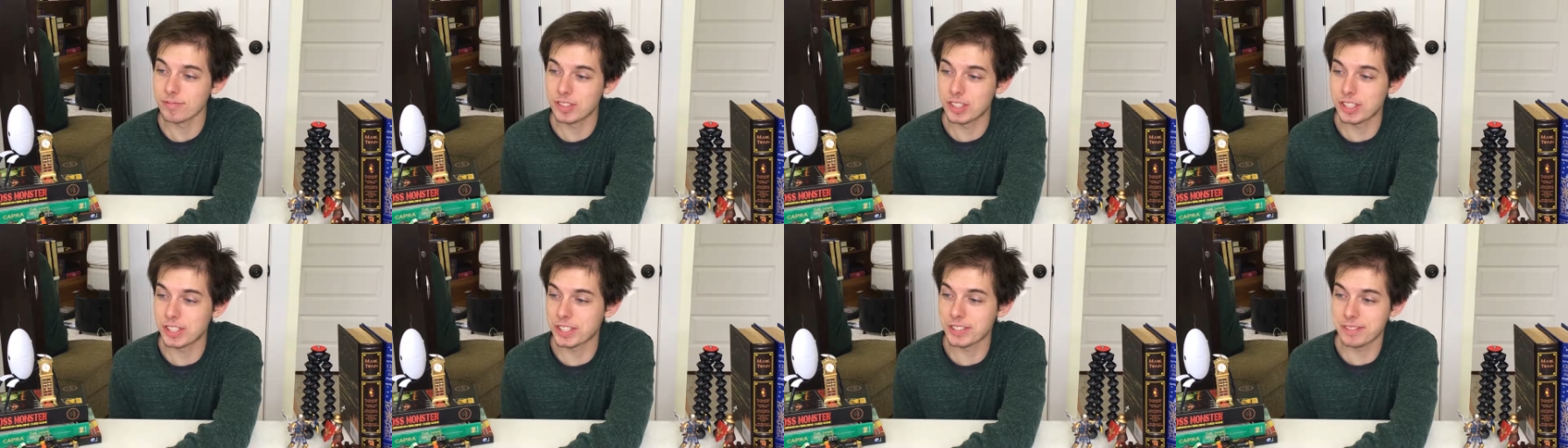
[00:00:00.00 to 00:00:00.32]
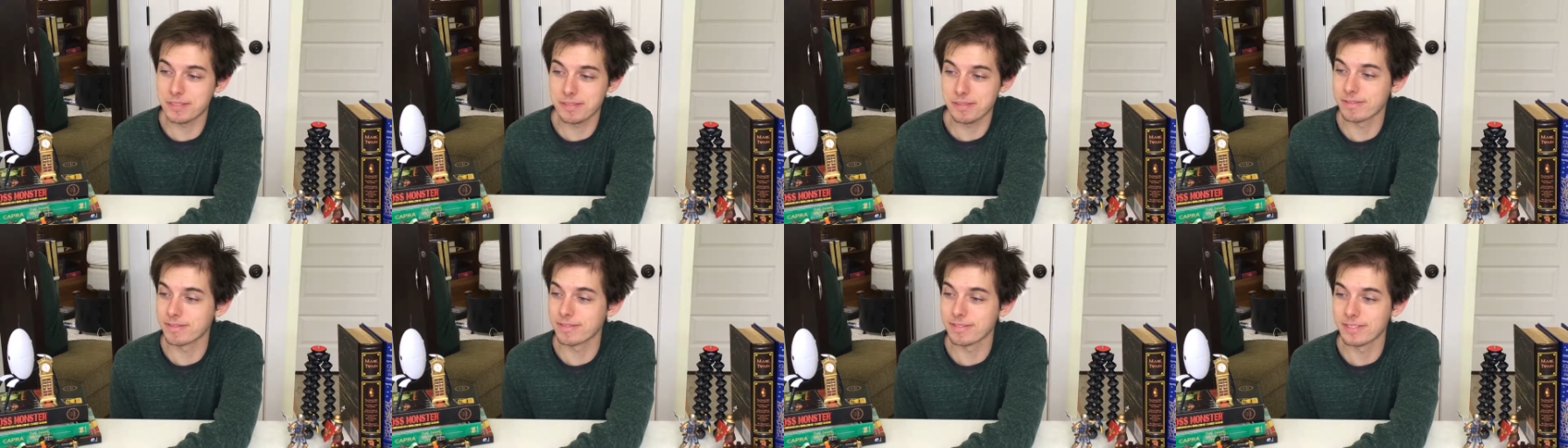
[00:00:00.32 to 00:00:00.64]

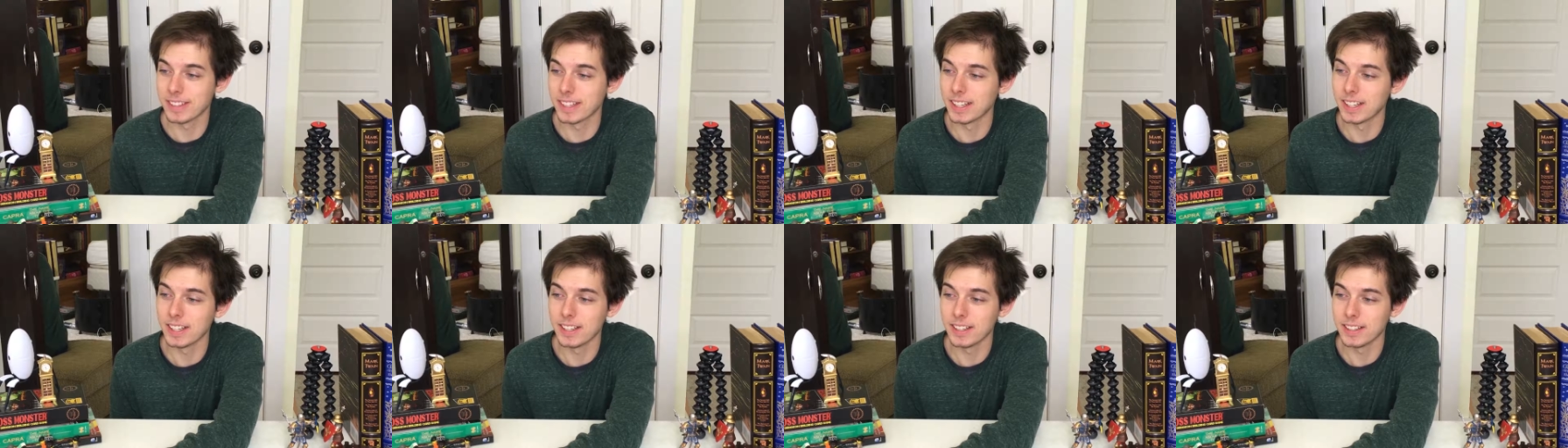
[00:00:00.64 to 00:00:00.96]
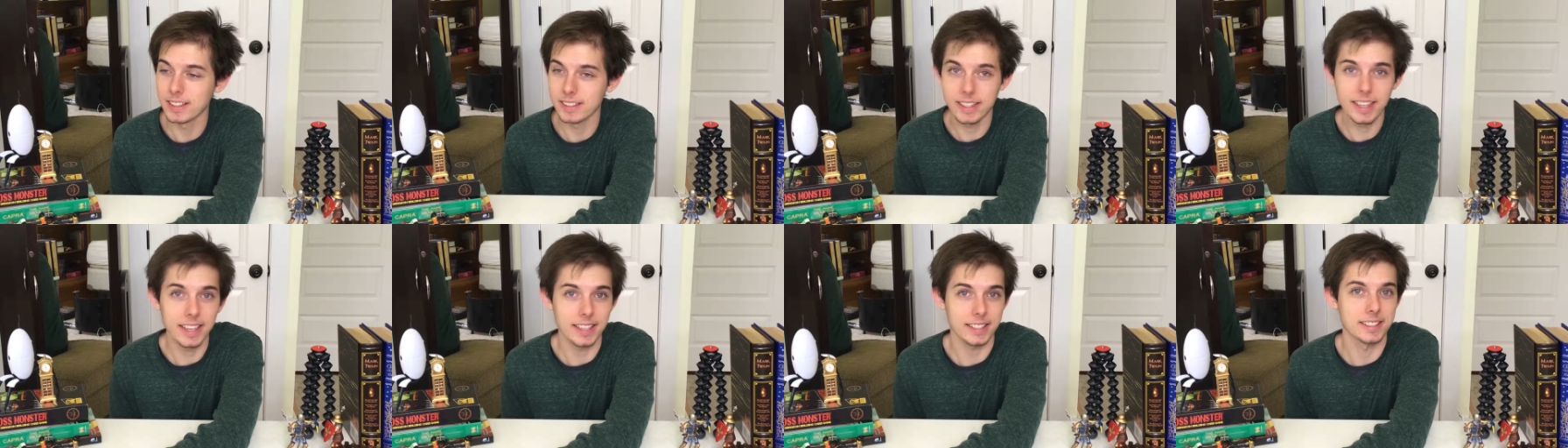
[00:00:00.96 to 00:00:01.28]
just
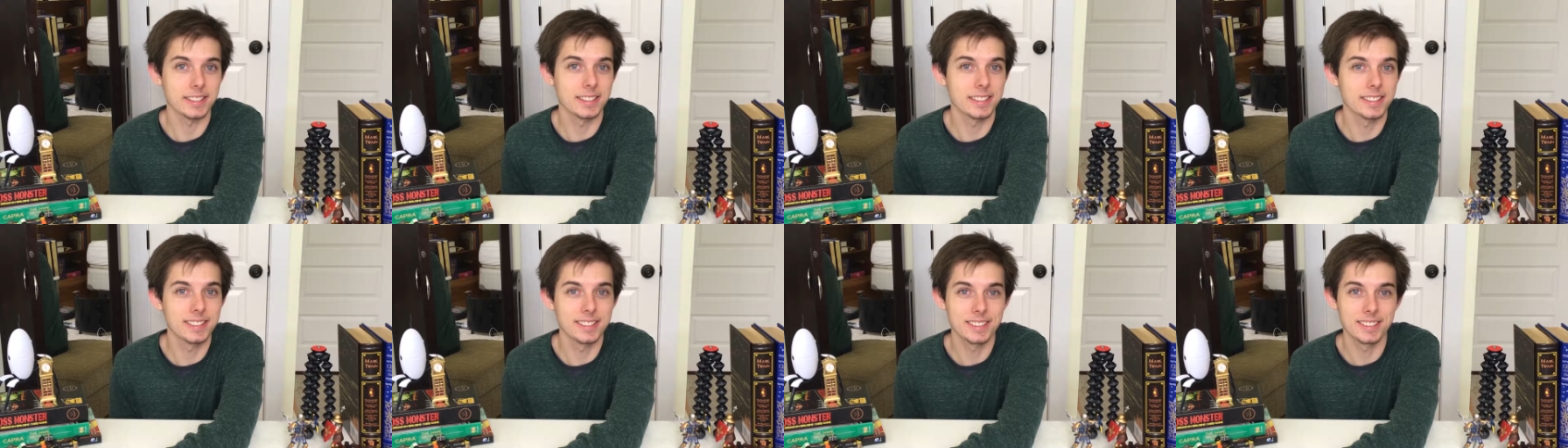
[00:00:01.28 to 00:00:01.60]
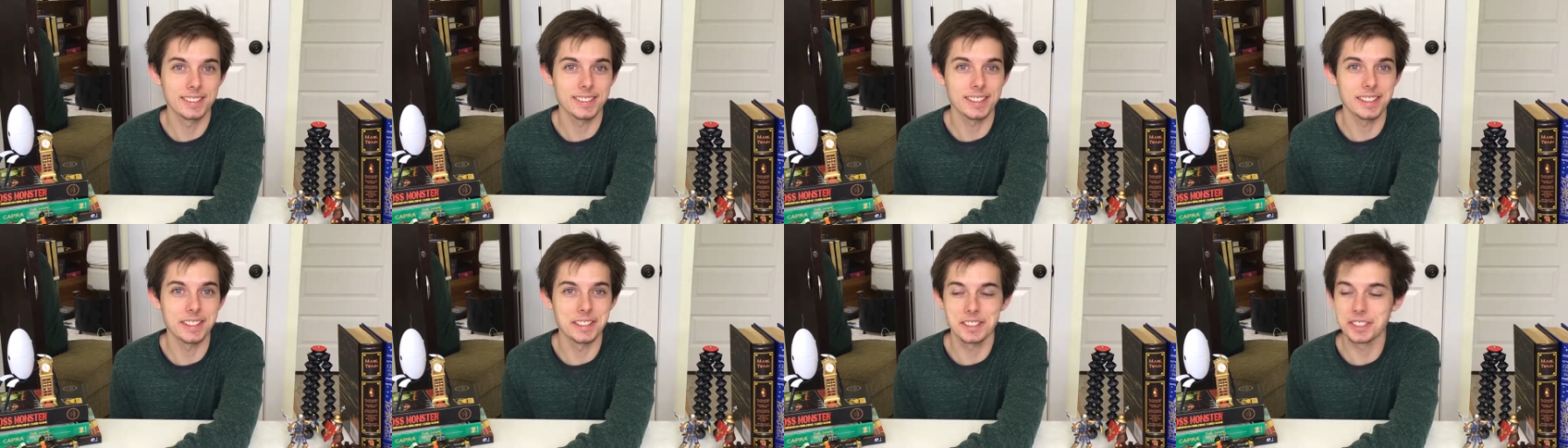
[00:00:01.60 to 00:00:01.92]
Yes,
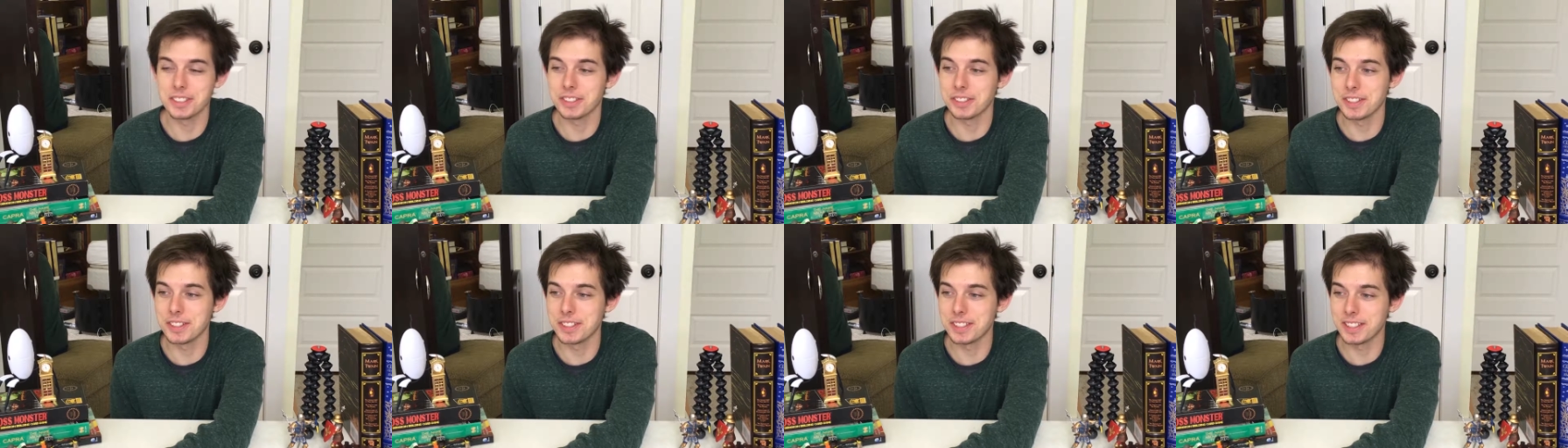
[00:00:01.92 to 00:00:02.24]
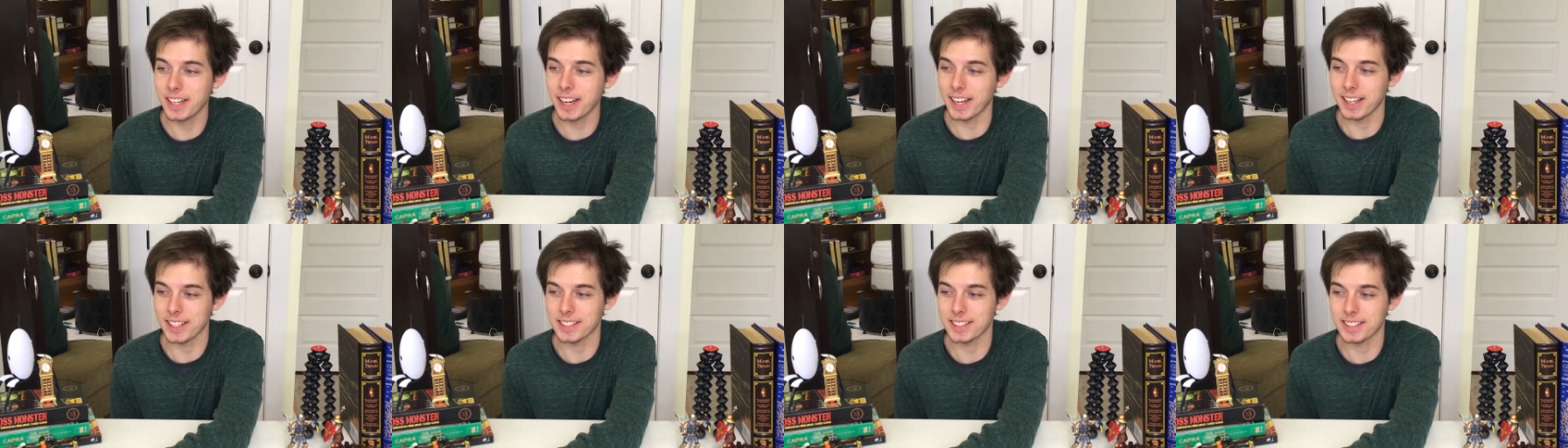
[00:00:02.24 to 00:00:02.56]
the answer
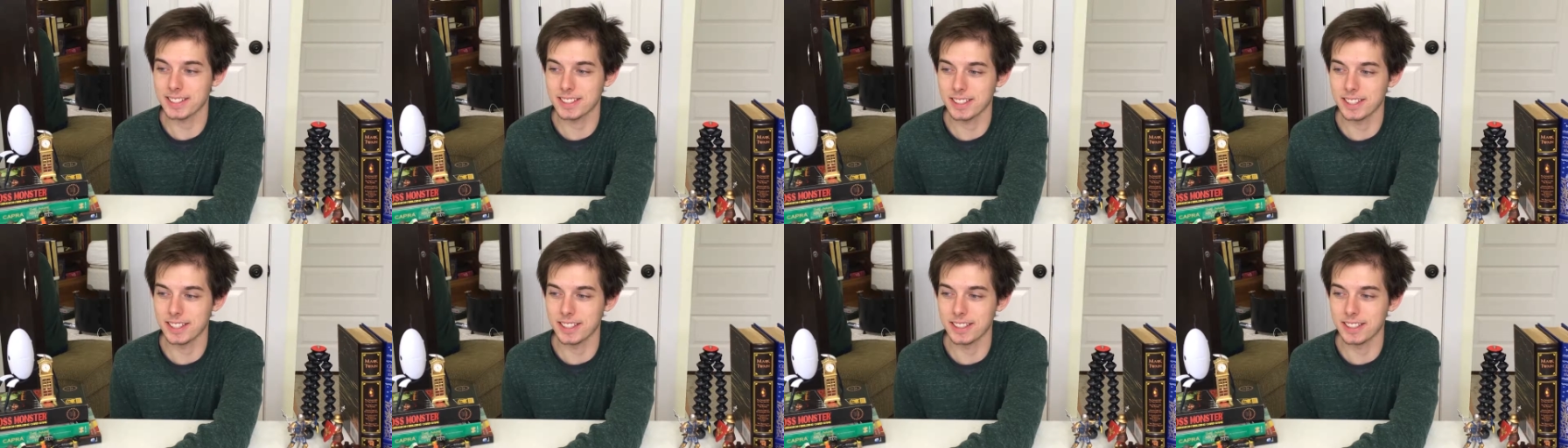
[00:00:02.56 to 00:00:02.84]
is yes.